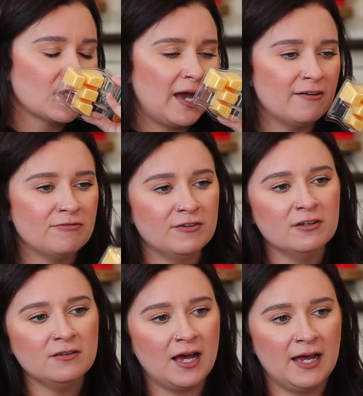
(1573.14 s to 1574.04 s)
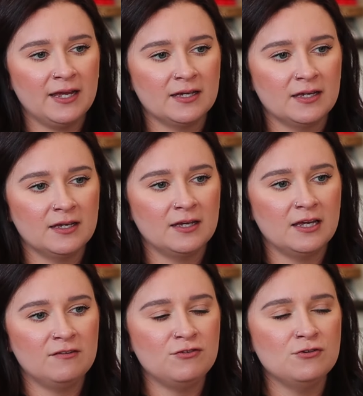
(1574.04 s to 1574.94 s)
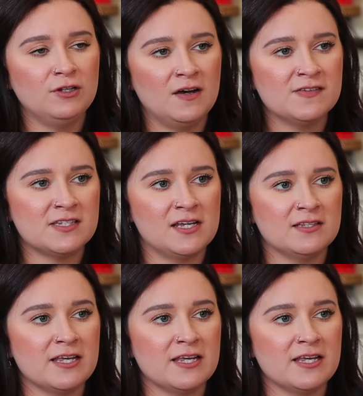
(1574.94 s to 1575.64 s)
I feel like if you love scent,